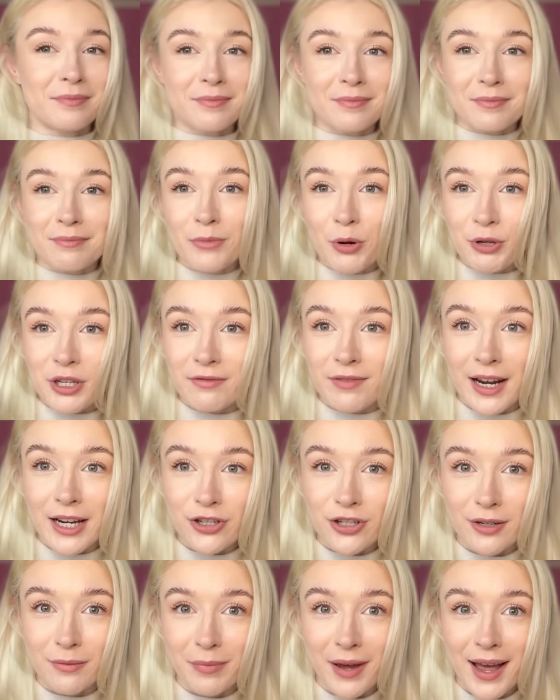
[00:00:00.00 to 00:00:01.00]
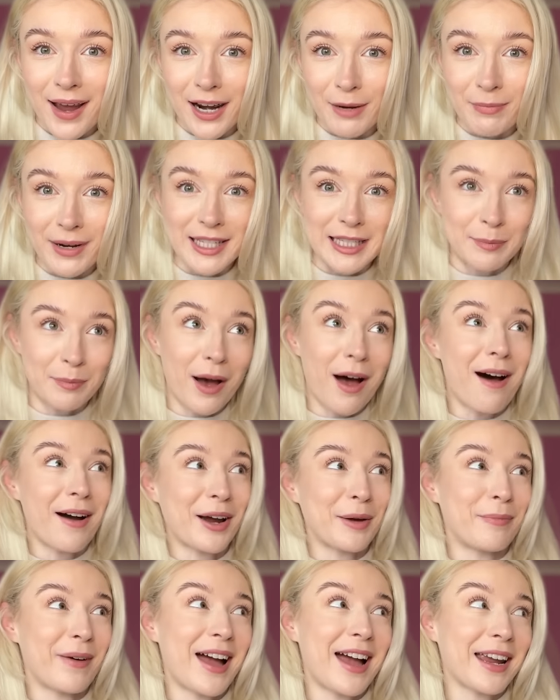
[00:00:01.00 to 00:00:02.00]
motivation back, my
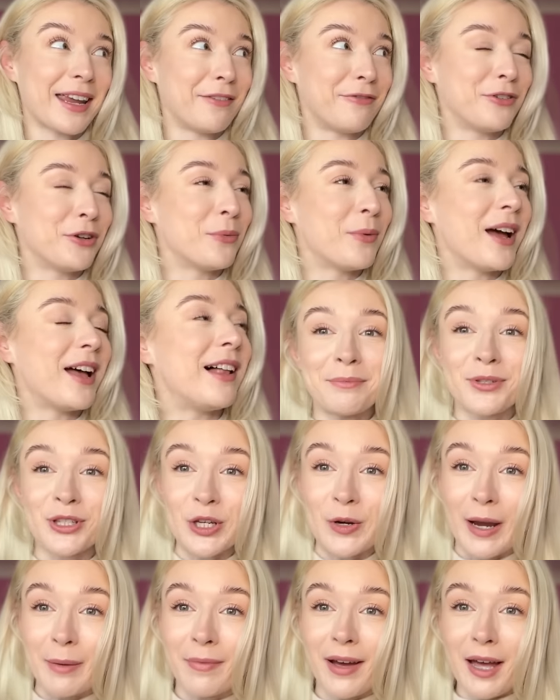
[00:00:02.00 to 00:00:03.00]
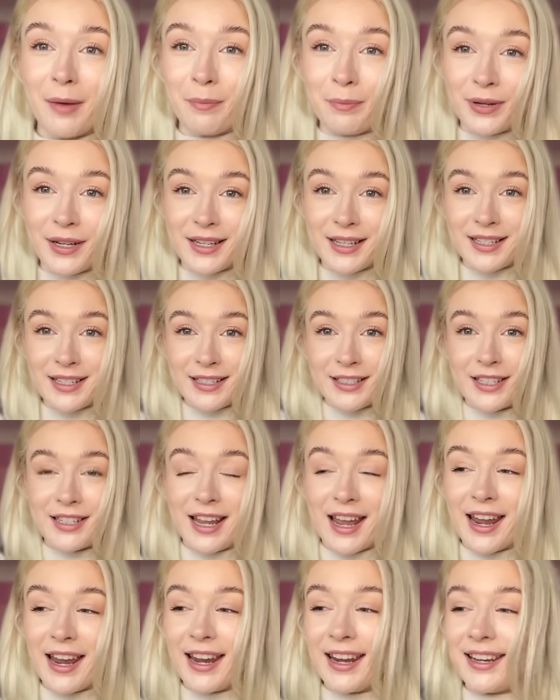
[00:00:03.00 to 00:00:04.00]
spark back, if you will. So I'm up
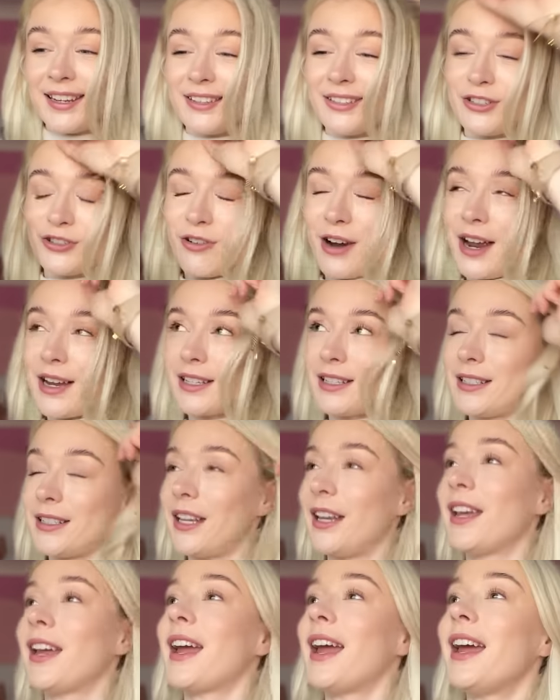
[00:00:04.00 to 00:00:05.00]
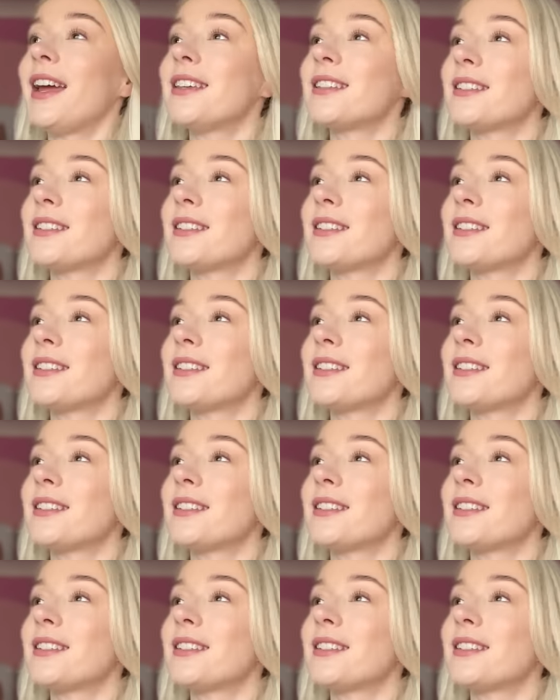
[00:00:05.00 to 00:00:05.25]
today, dressed, hair's